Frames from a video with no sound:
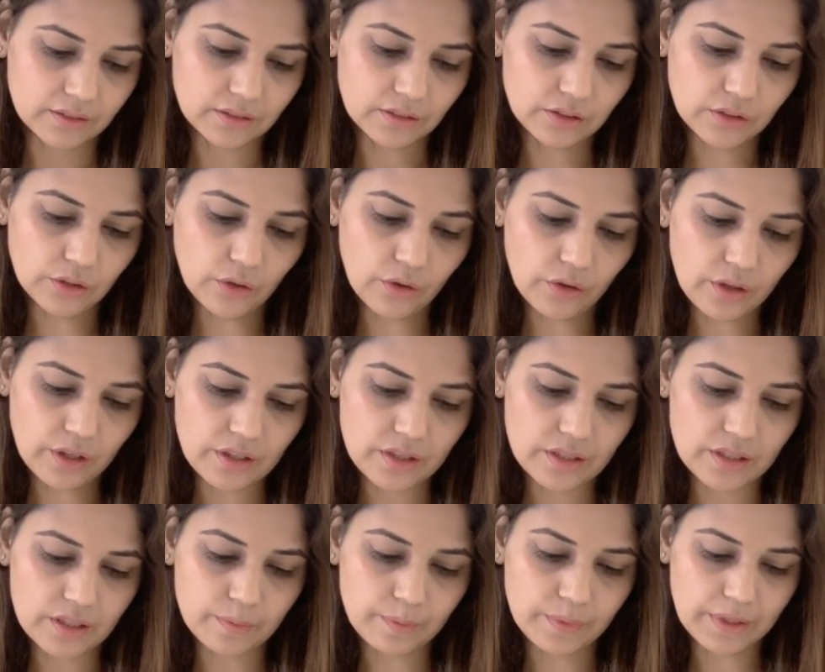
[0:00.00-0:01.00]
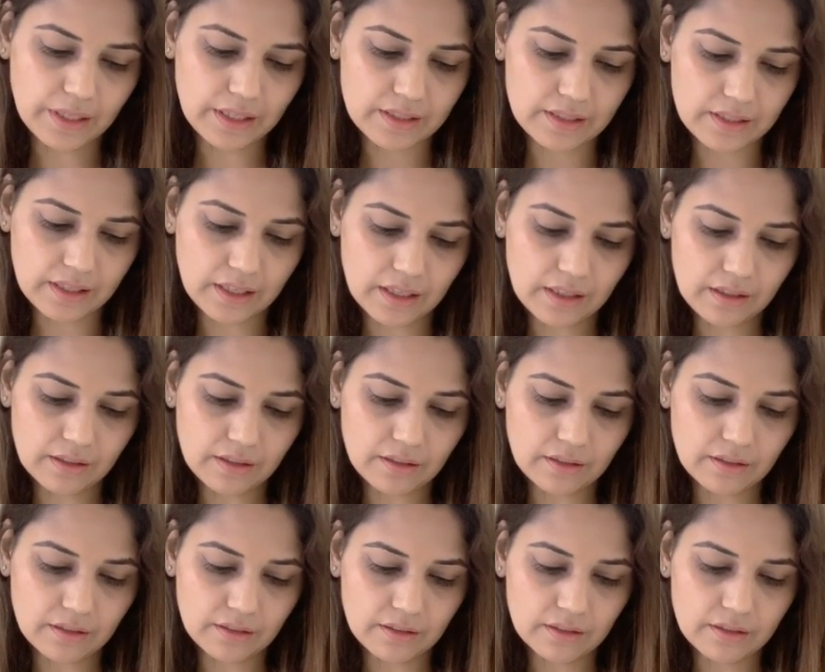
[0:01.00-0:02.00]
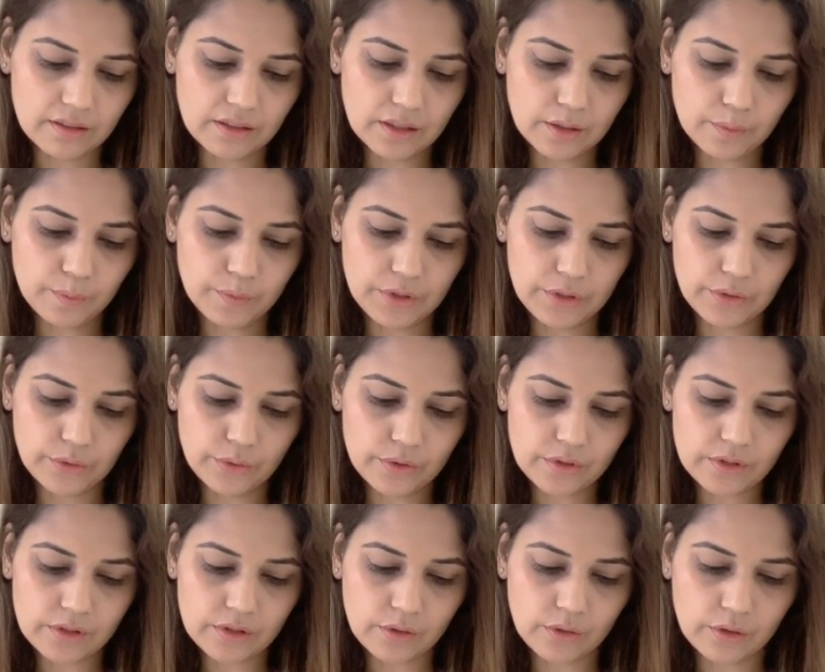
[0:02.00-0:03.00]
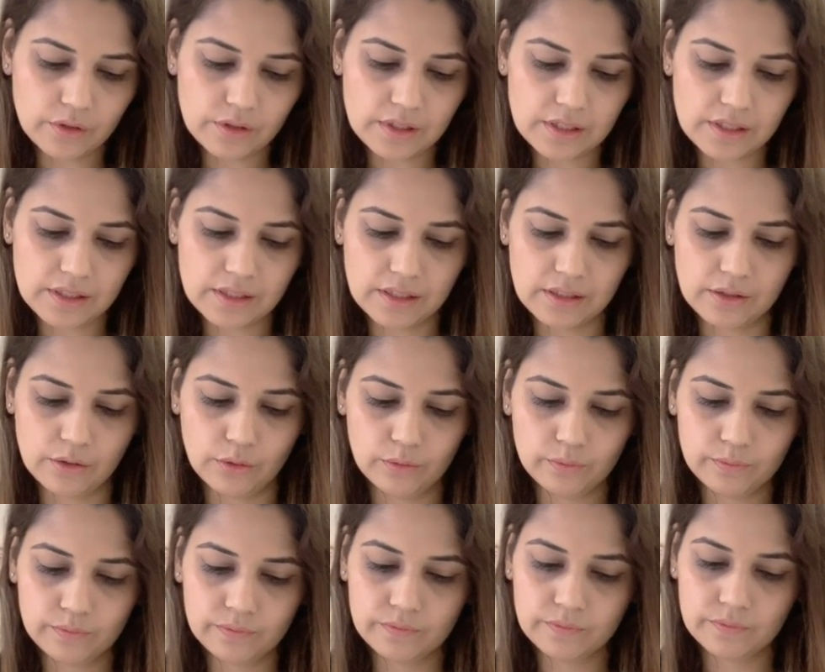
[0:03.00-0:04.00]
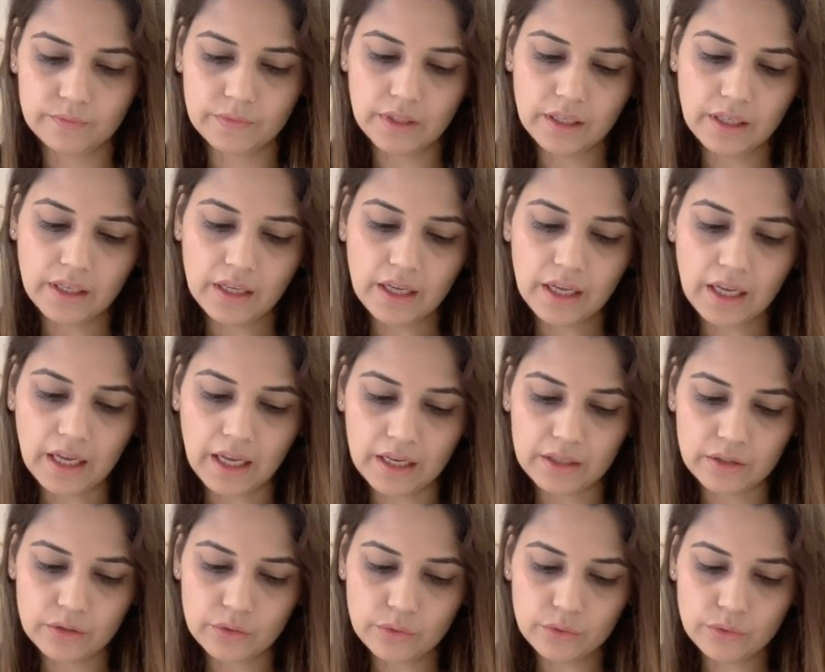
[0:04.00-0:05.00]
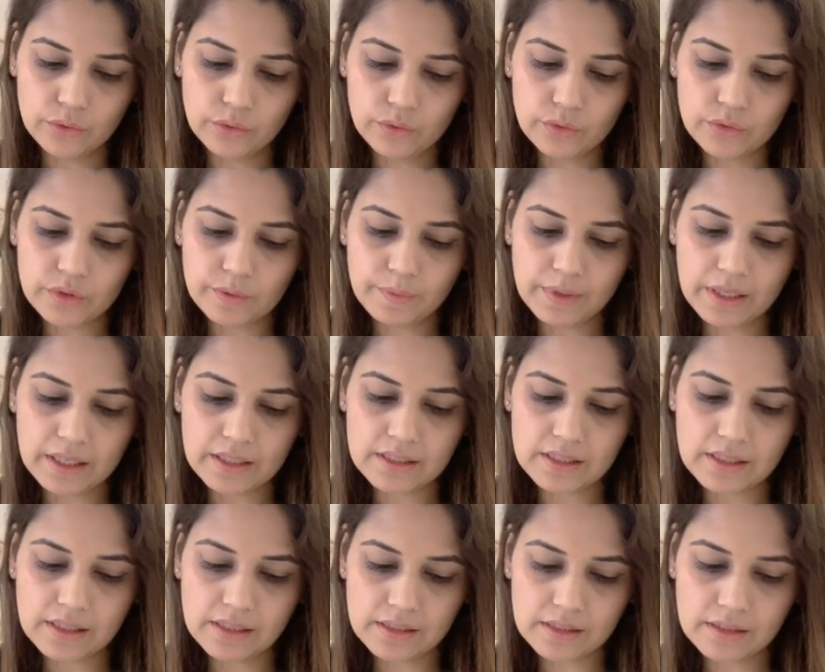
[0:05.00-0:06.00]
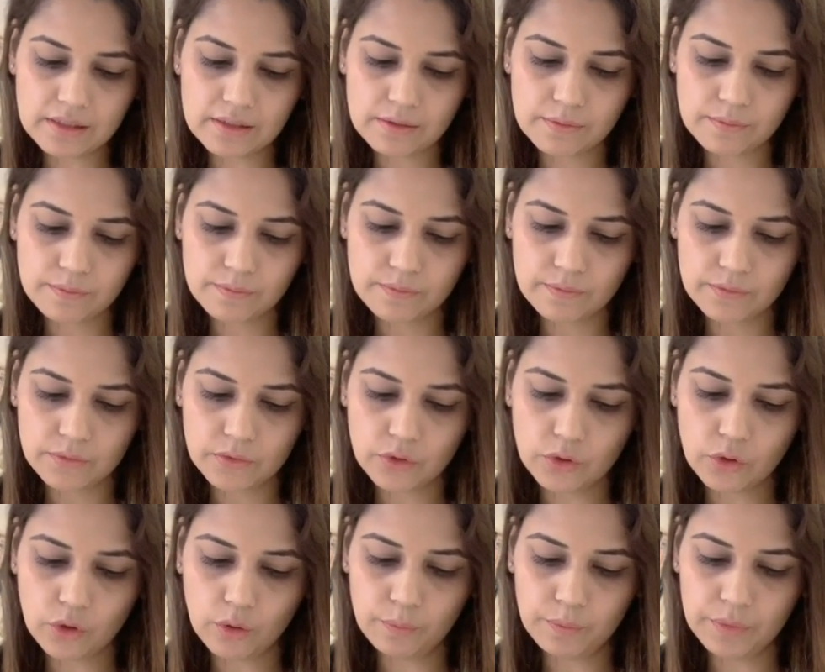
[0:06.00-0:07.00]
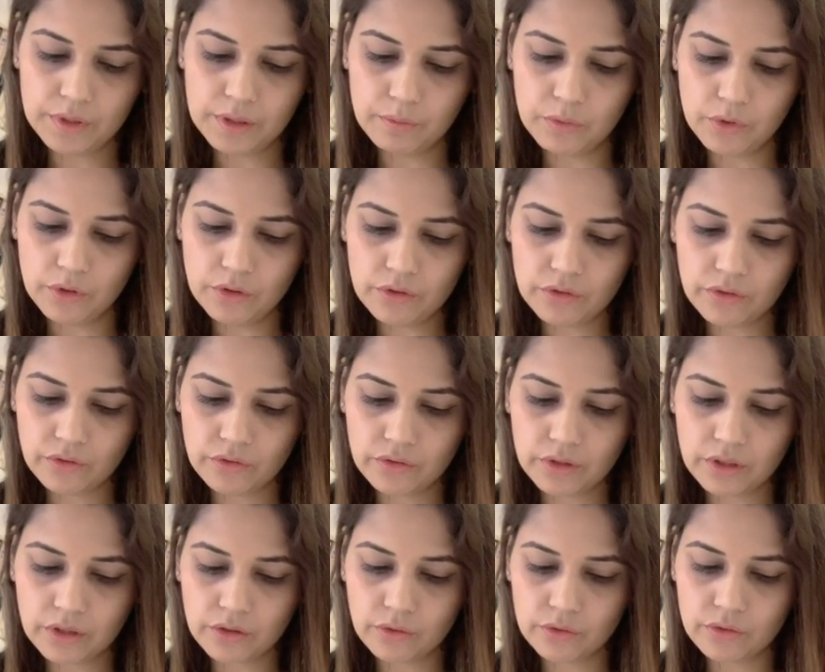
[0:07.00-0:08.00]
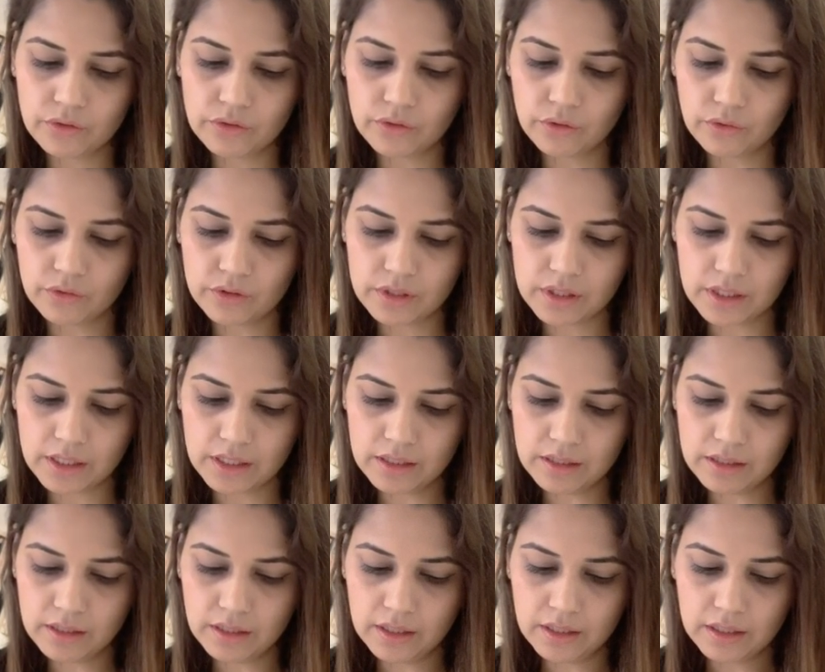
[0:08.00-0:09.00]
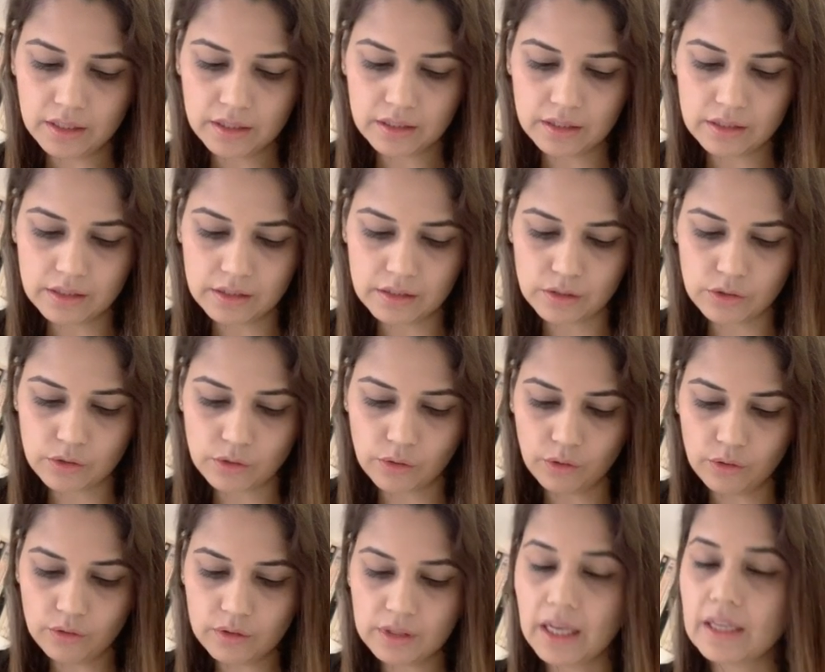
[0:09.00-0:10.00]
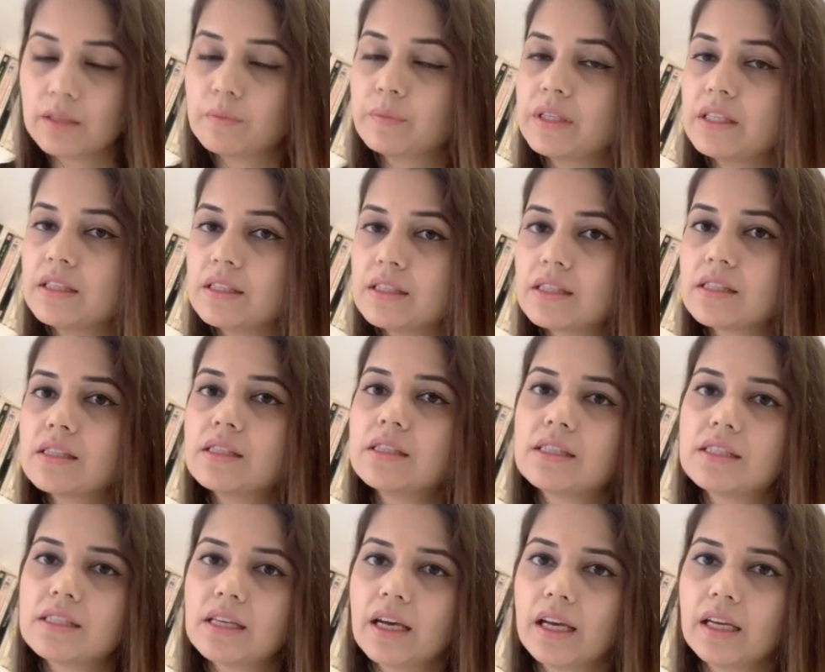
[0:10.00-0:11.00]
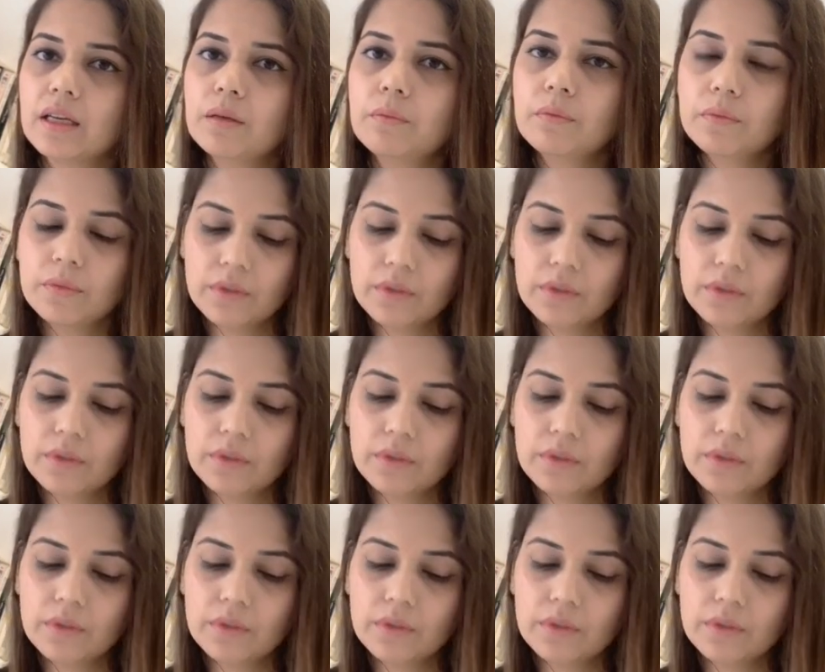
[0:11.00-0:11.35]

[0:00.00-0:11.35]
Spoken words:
Temps is replacing the plus antécédent and ou replaces complément circonstanciel de temps, that means the time,